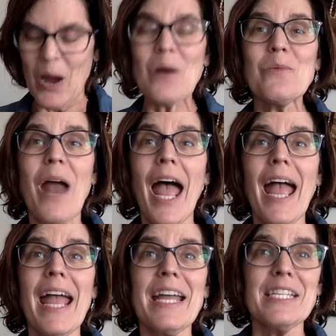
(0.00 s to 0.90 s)

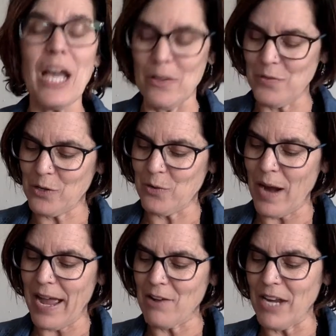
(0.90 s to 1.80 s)
Hooray! yelled the
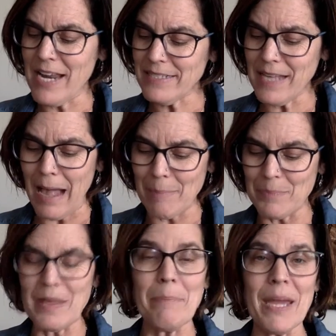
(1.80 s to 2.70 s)
crowd. He's up!
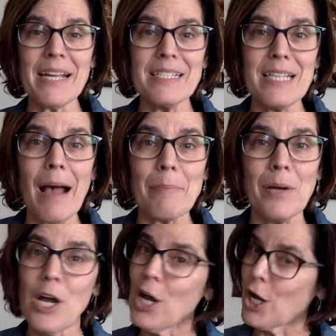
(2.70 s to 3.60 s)
The pig's up!
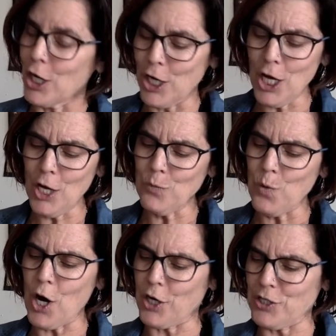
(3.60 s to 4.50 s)
Good
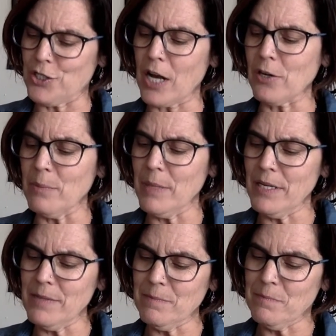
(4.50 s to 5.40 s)
work,
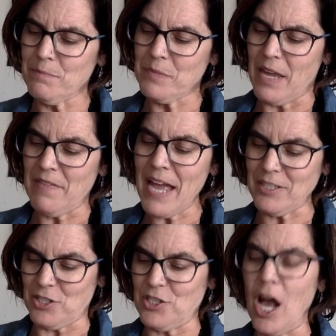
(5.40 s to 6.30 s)
Zuckerman!
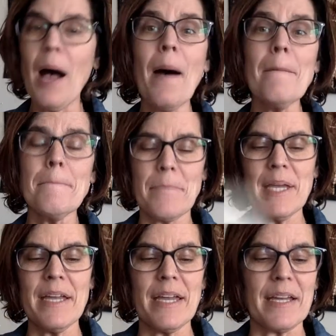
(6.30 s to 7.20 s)
That's some
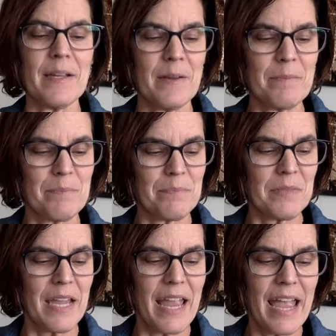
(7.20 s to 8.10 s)
pig!
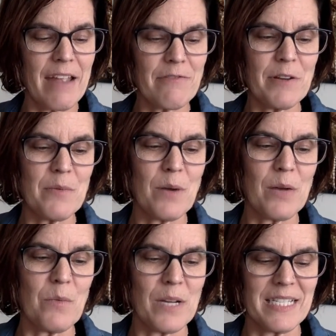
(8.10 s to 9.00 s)

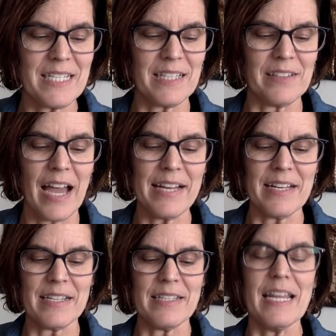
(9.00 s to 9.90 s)
Everyone was delighted.